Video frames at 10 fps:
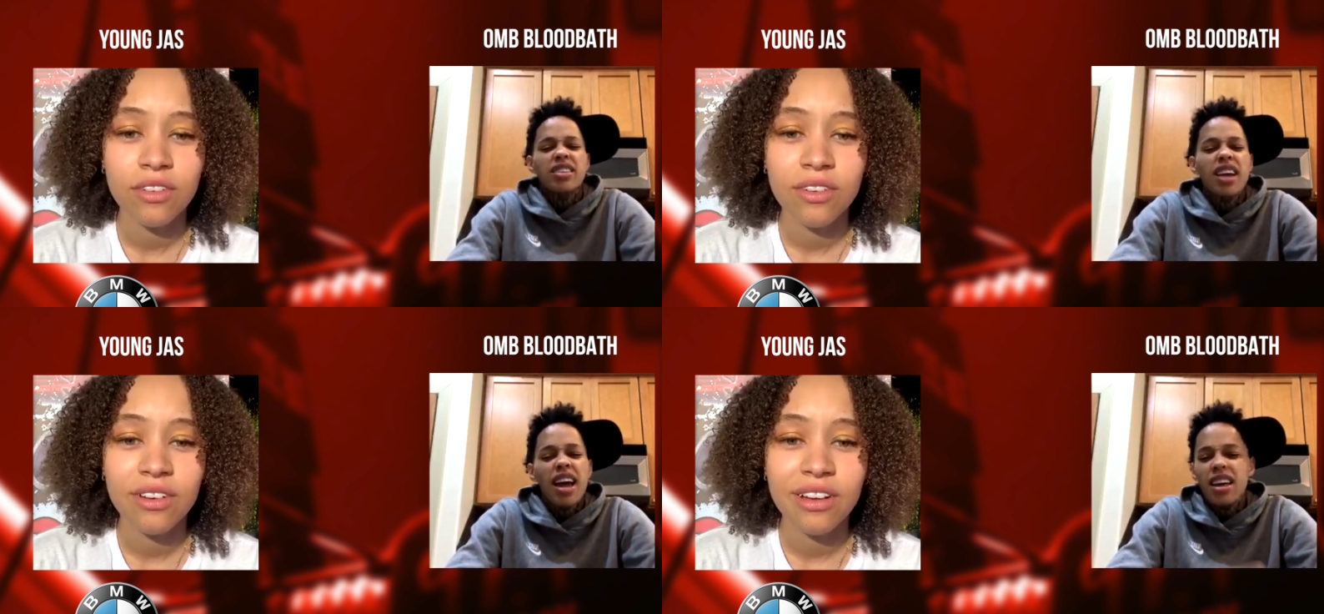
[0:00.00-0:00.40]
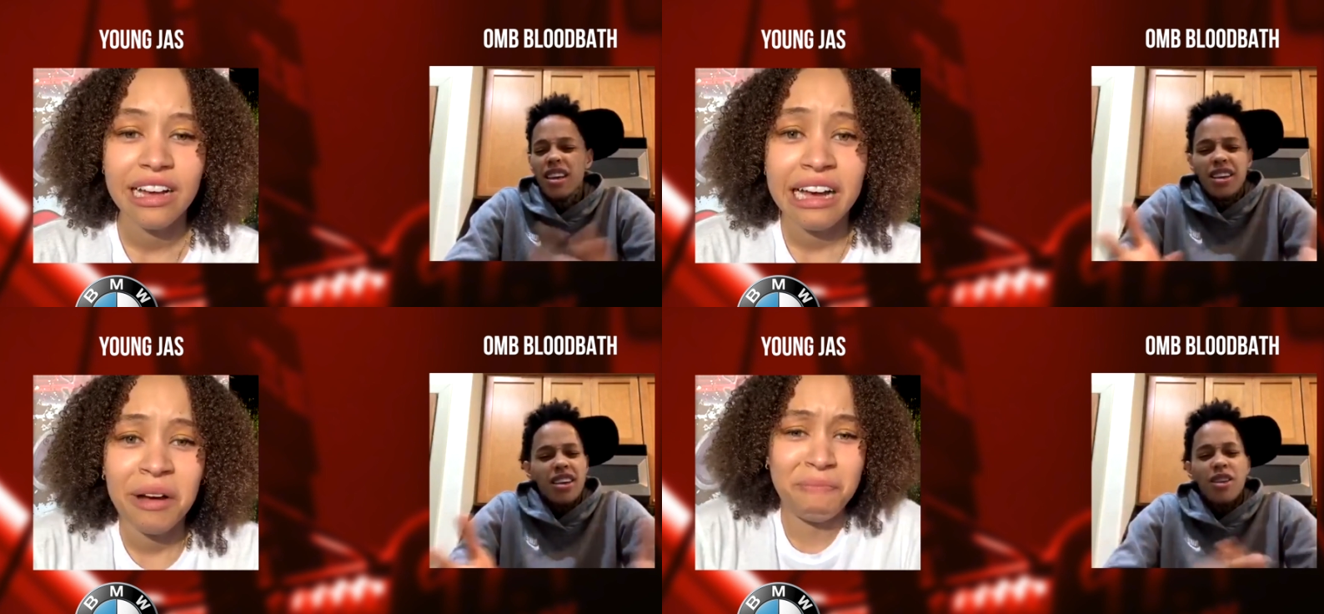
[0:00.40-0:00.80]
Speaker 1: Like,
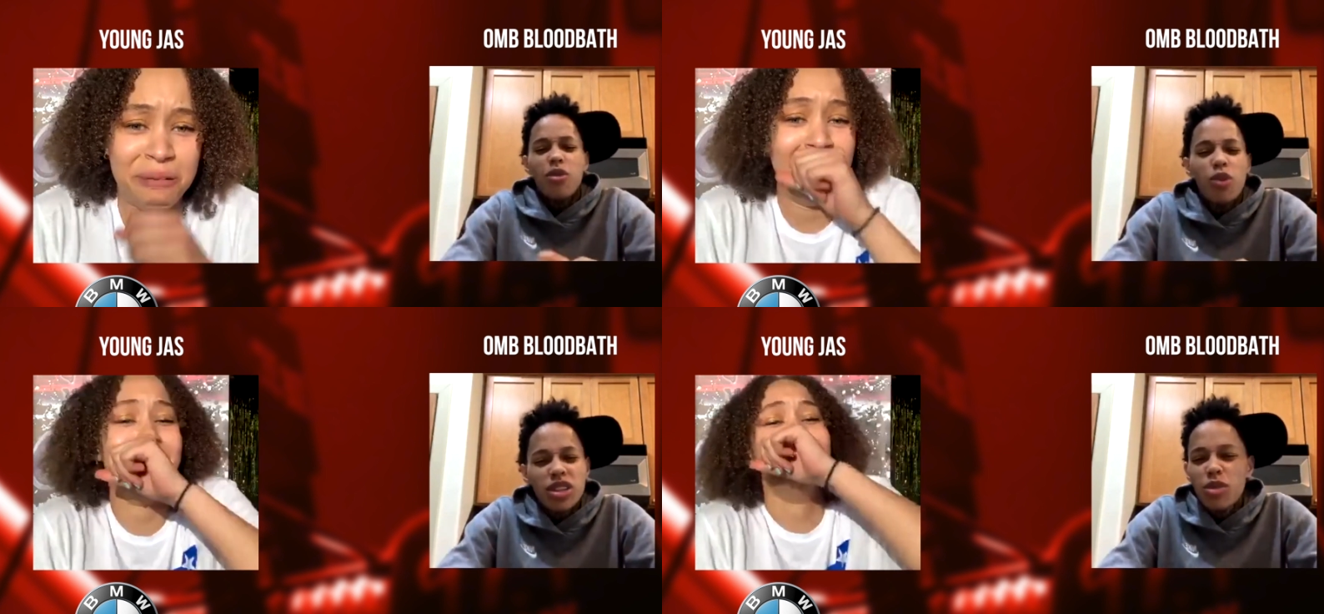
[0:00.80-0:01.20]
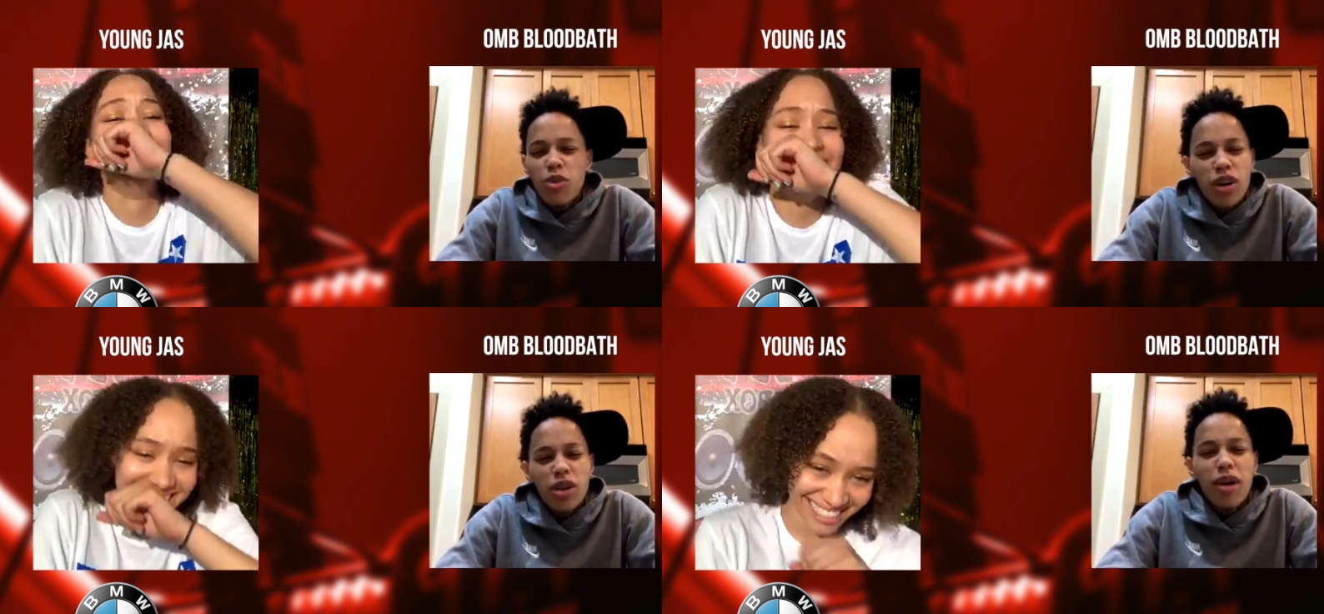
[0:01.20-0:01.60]
what's the
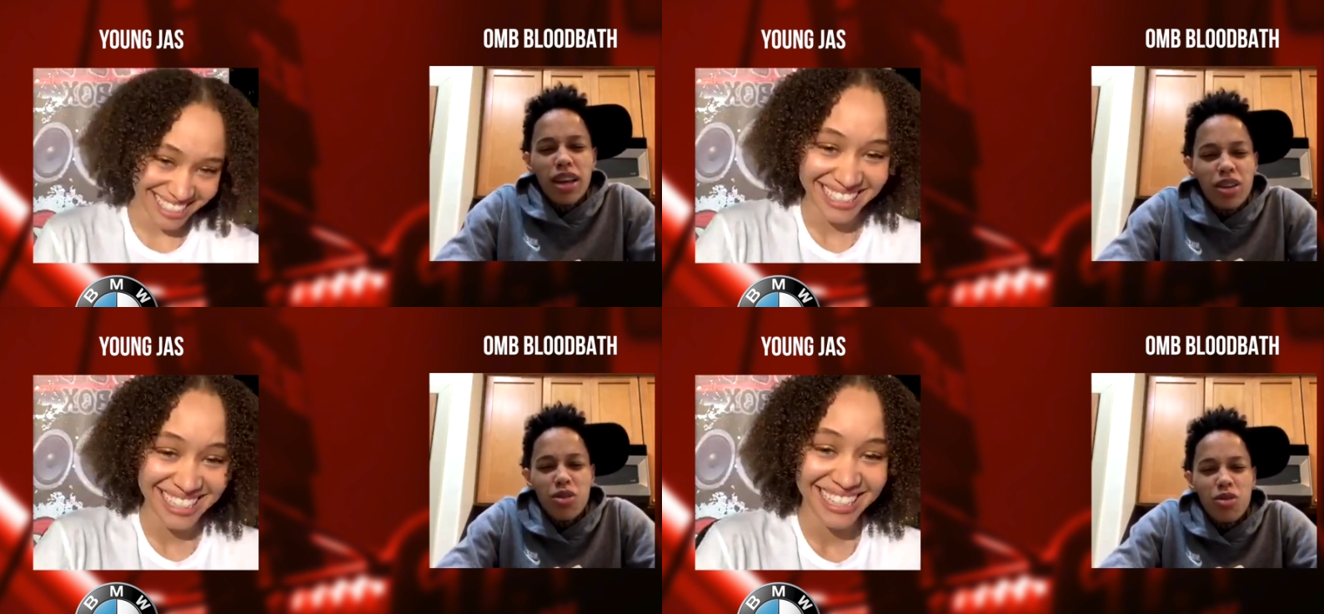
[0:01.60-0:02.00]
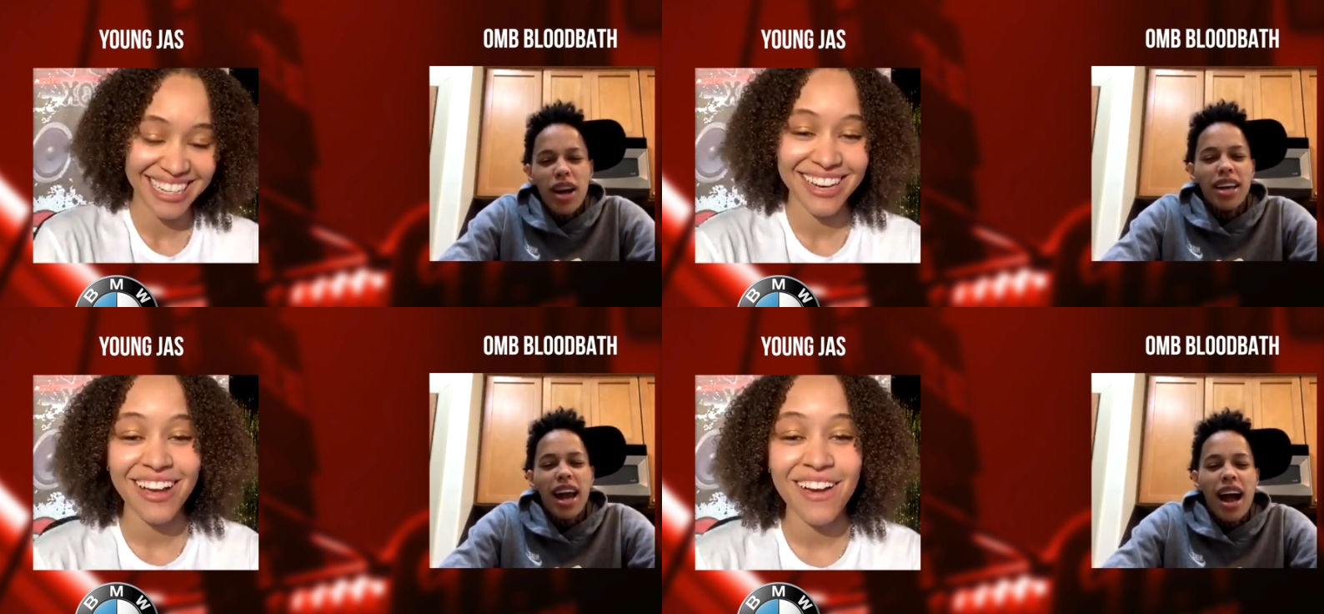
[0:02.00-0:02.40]
point of making you
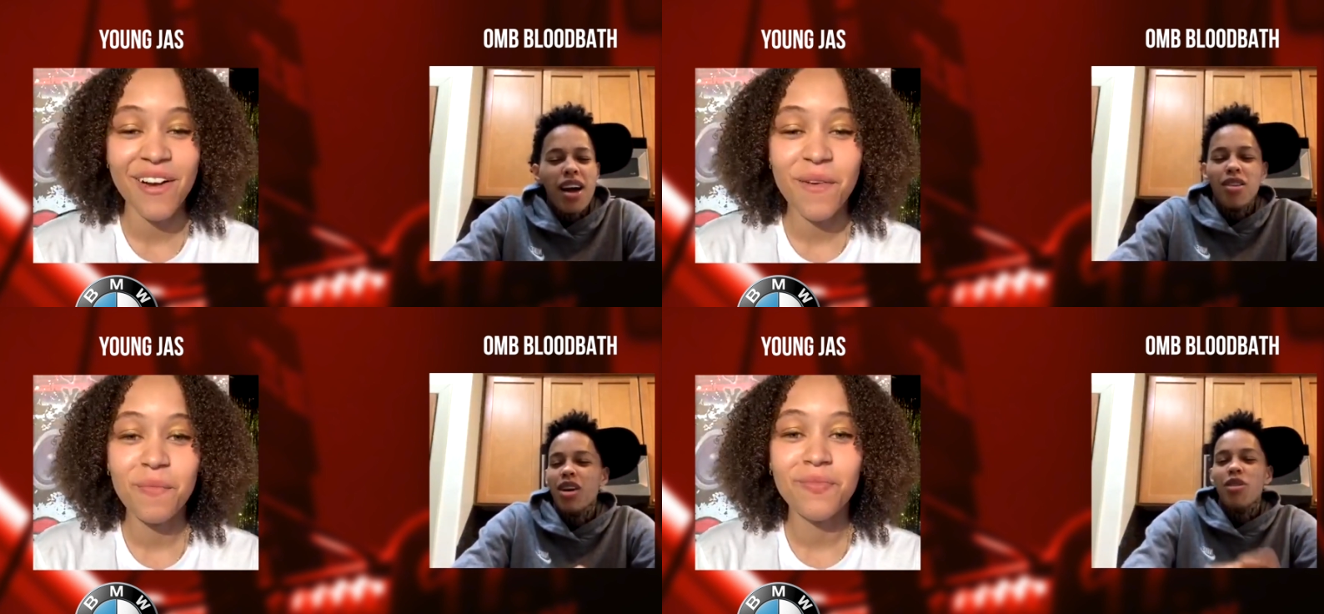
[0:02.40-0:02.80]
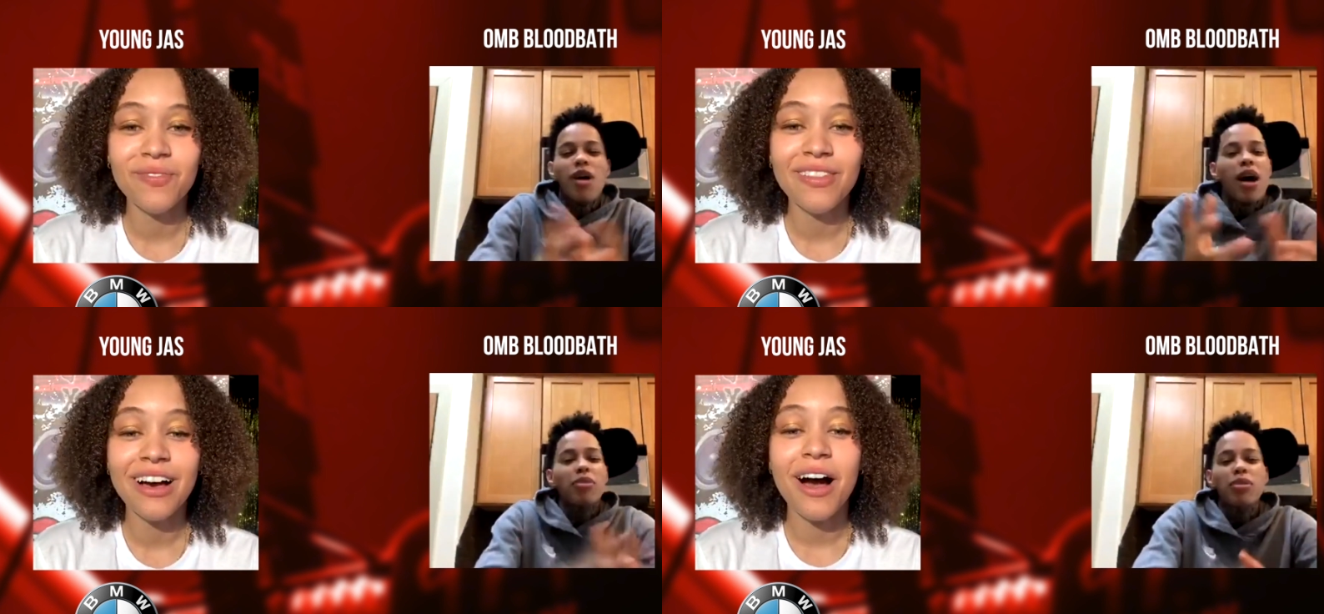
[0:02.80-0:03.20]
wait? Like, I don't know
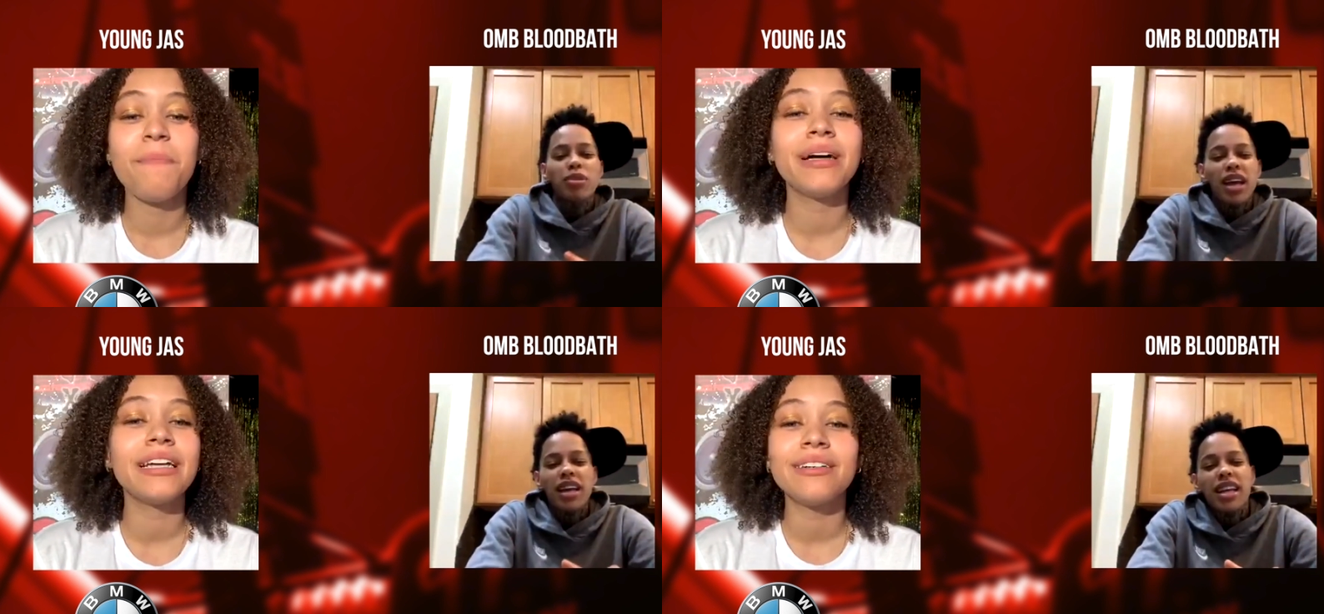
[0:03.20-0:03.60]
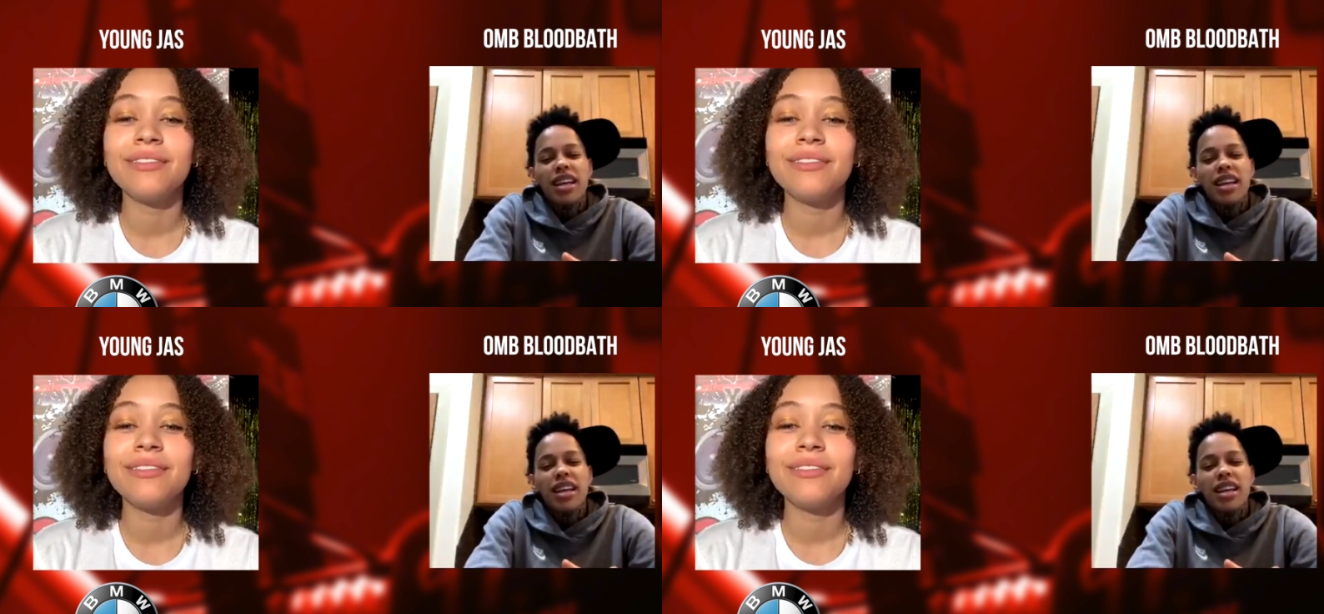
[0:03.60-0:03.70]
why people think they're